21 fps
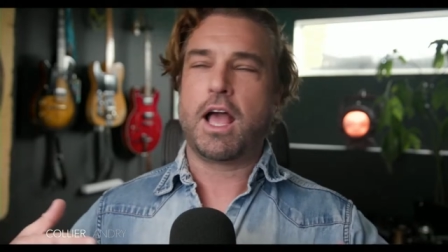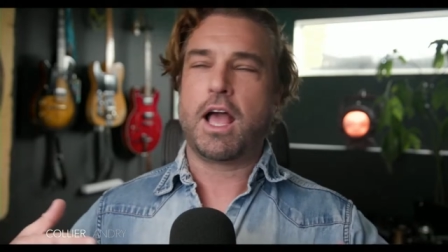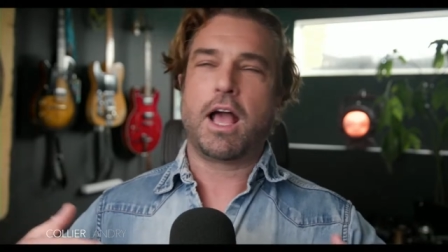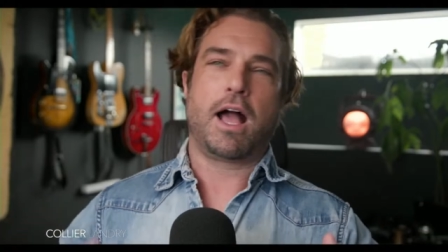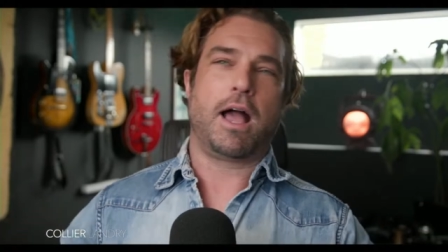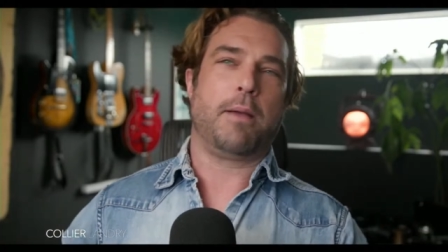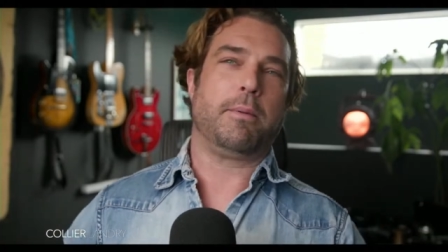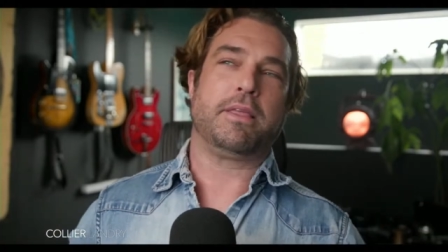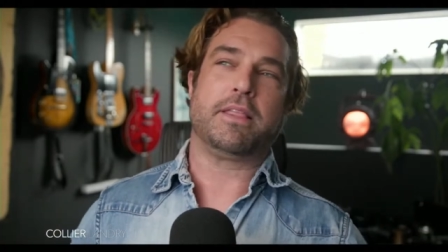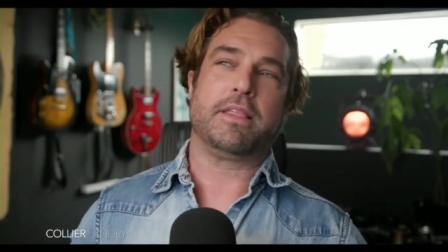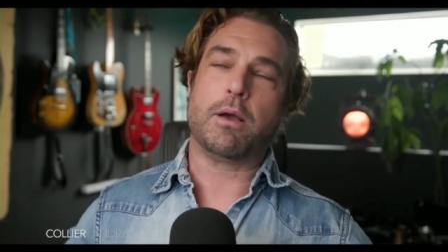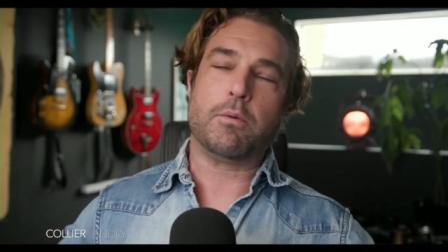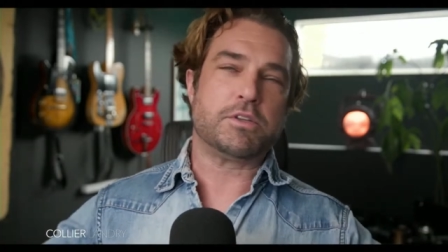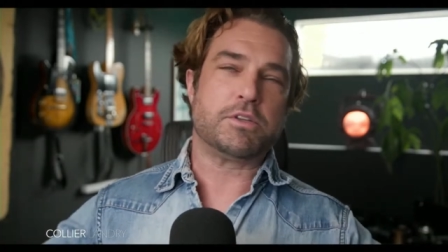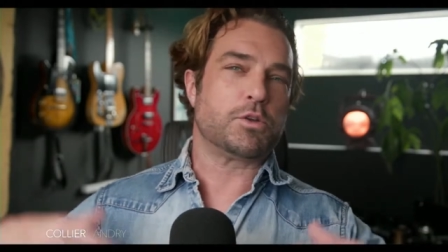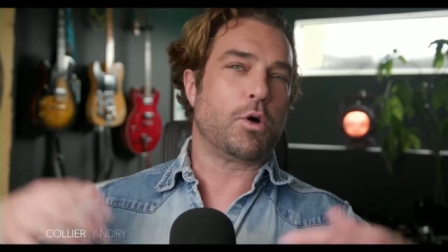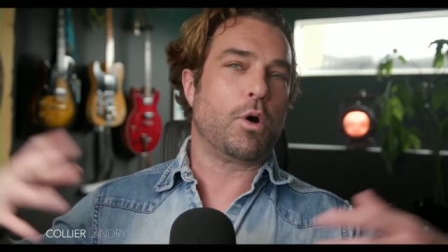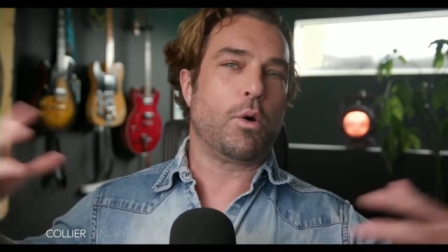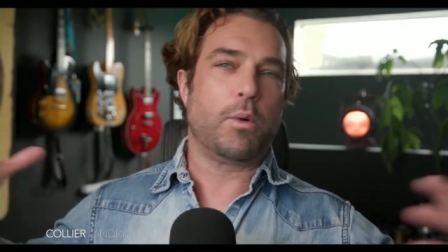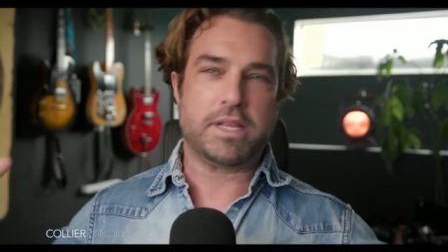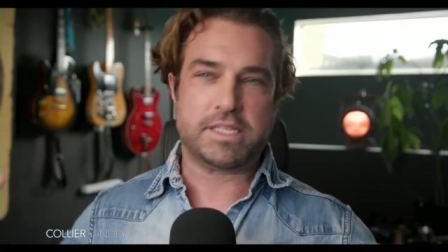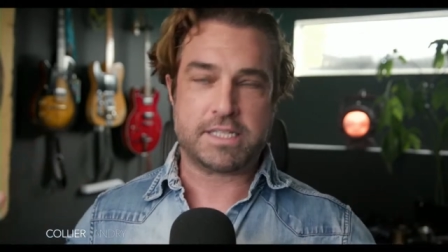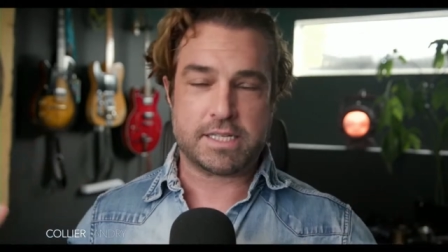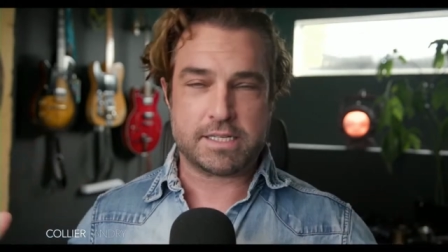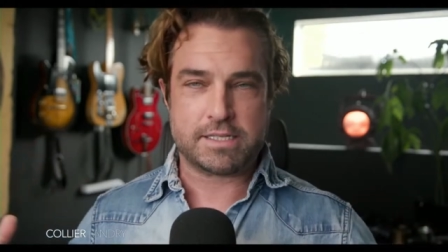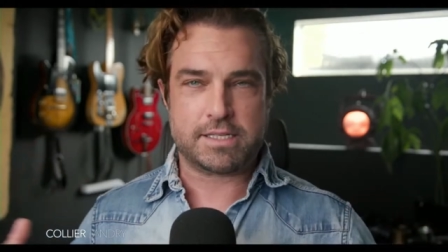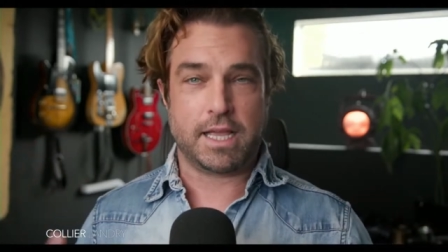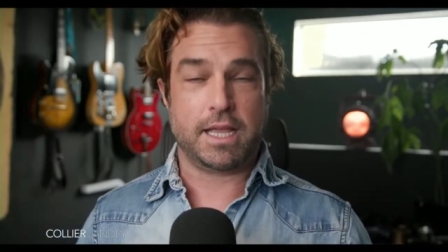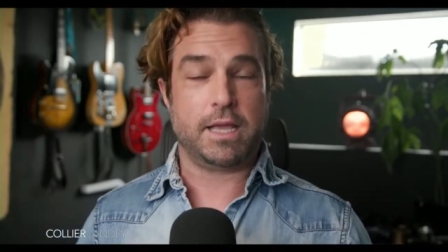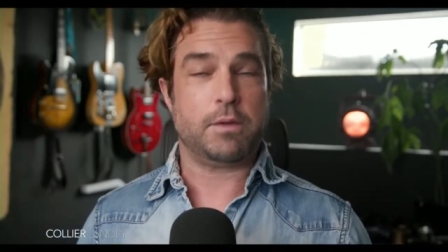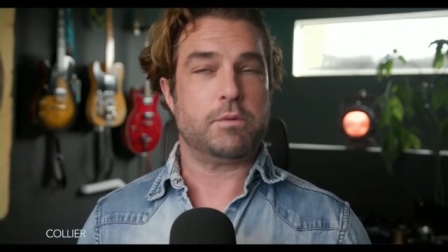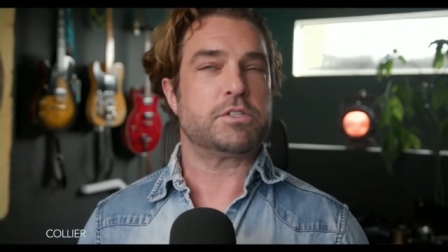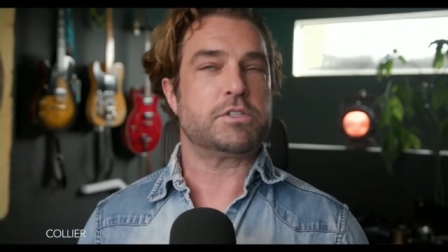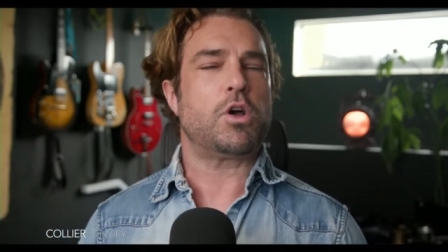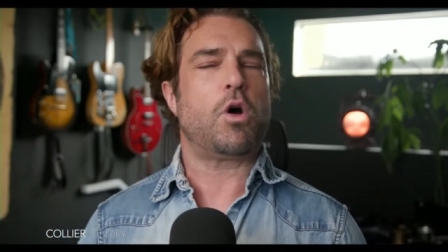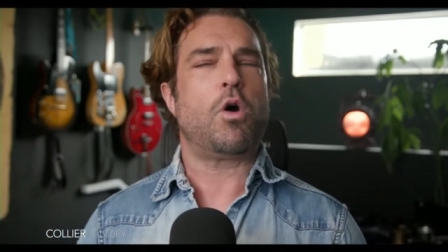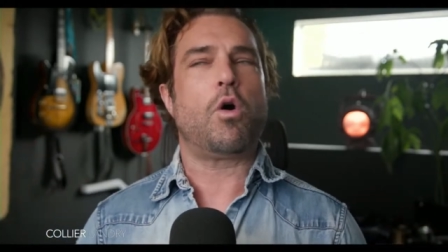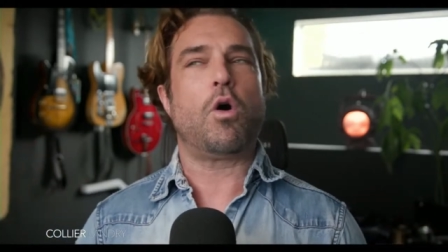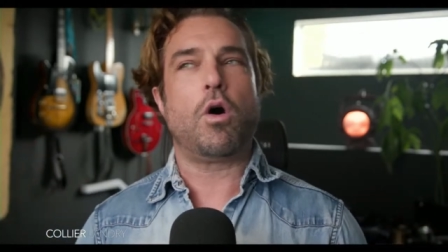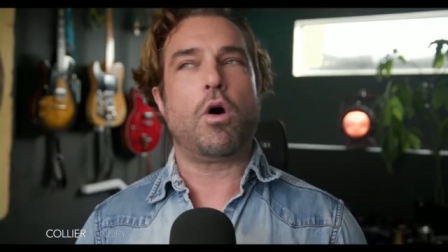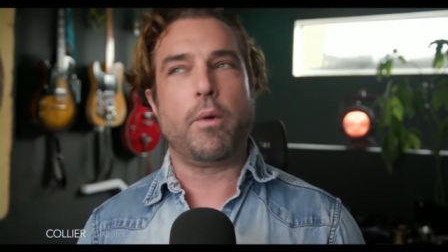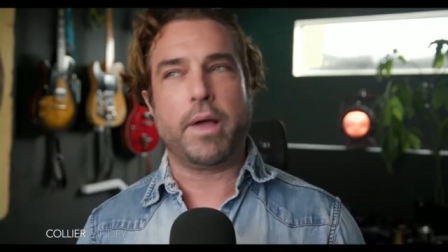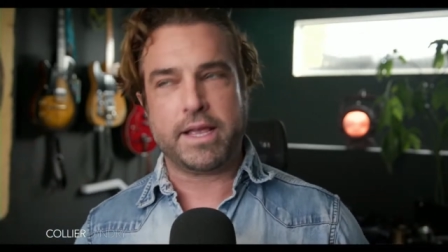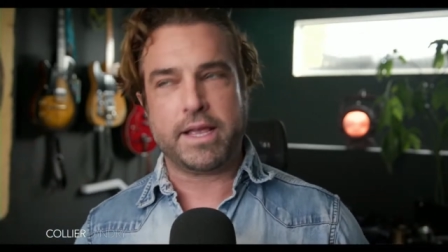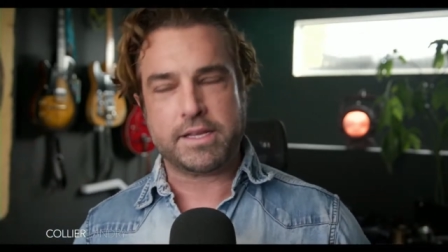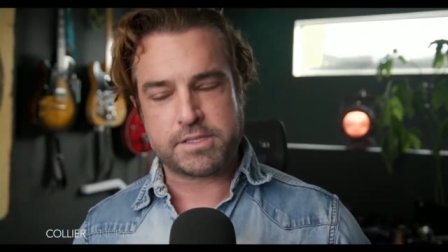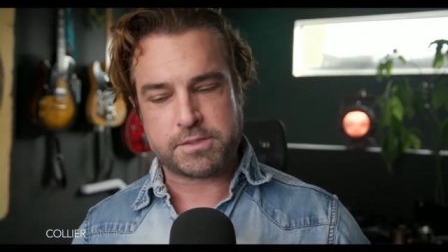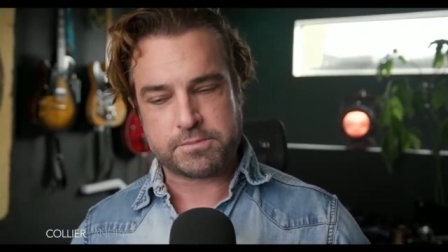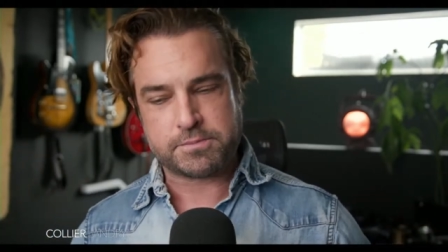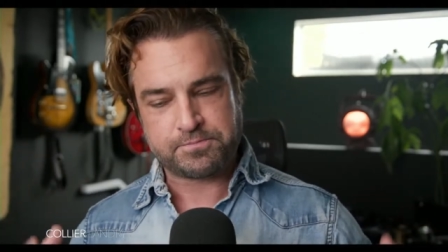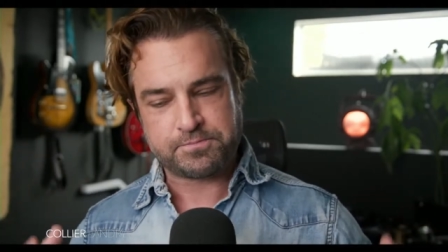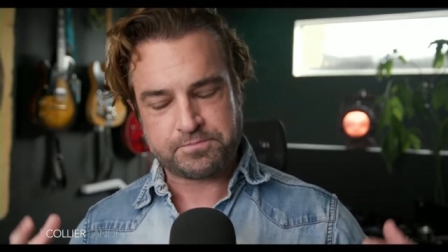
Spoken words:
I mean, that was always his thing. He was always,